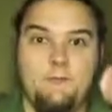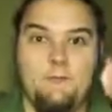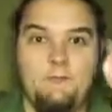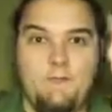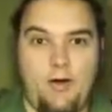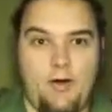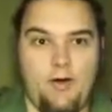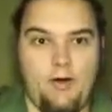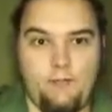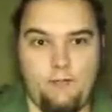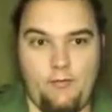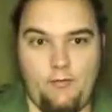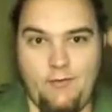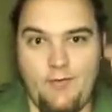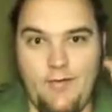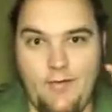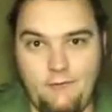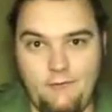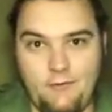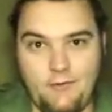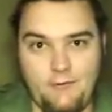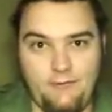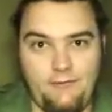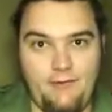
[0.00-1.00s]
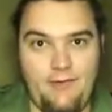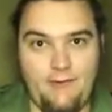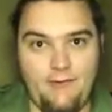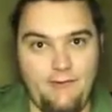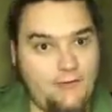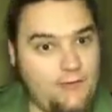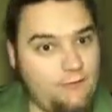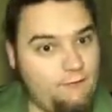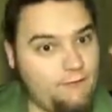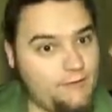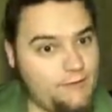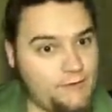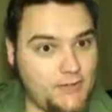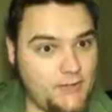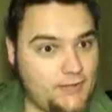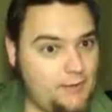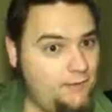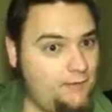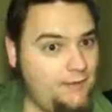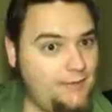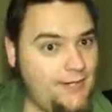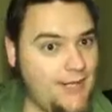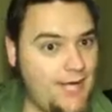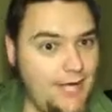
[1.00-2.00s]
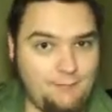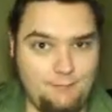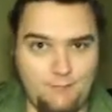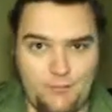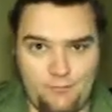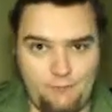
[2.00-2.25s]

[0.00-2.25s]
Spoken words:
Marvel, if you're listening, which I know you're not,